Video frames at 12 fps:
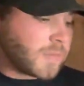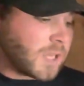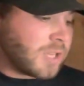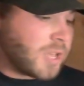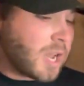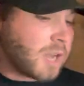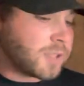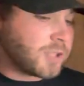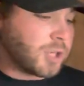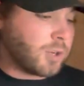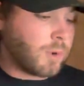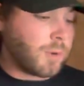yeah,
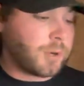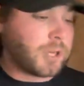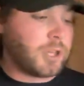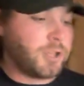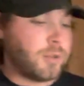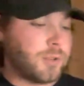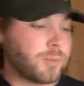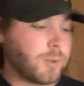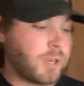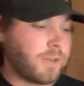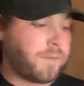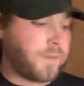so what we're going to do is we're
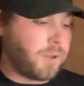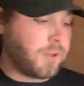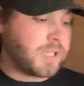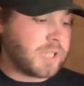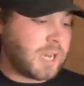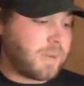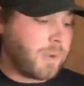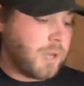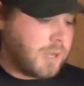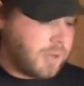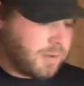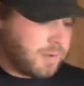going to fill this up,
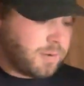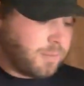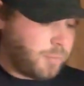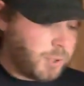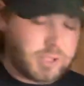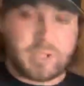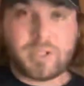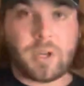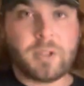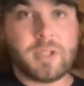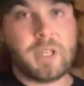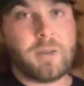put the
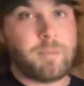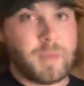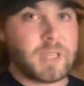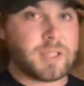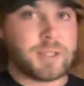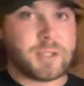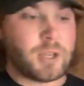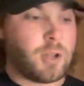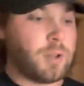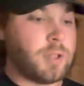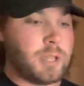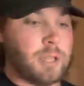salt in, mix the
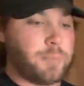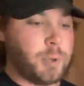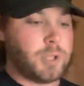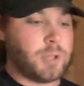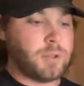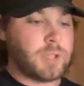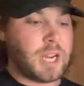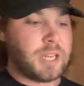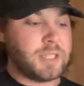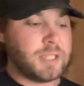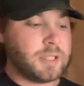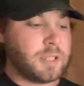salt, and then put those
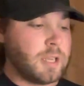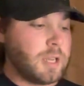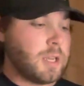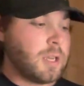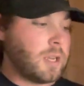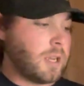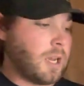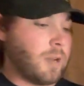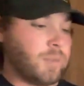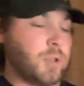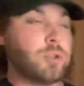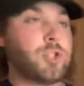guys in.
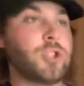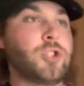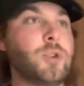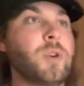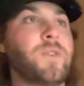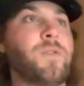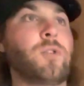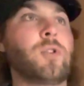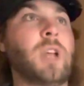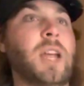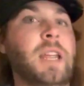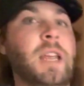You should do it for
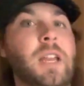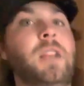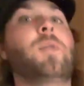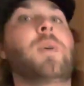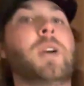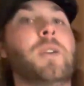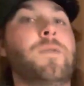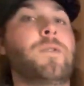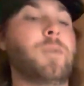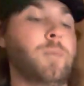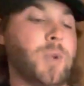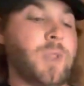like anywhere
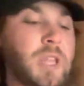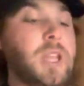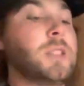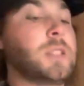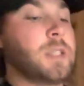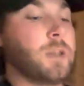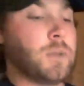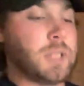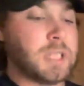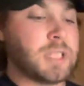from, with this